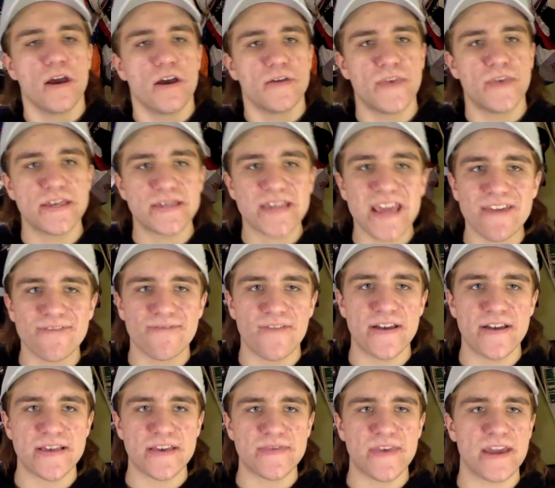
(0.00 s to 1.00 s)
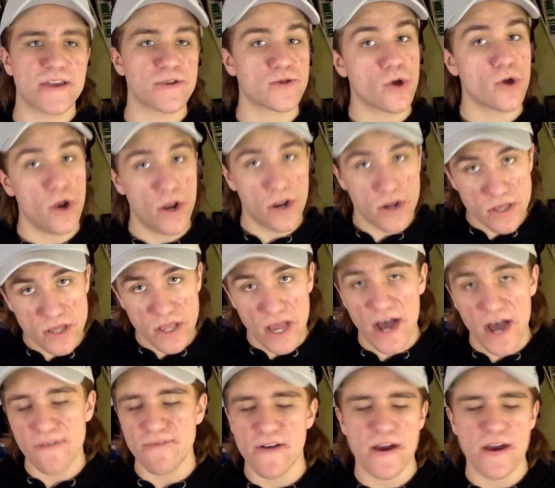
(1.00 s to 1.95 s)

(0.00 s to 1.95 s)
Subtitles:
The defense, I think, is good enough.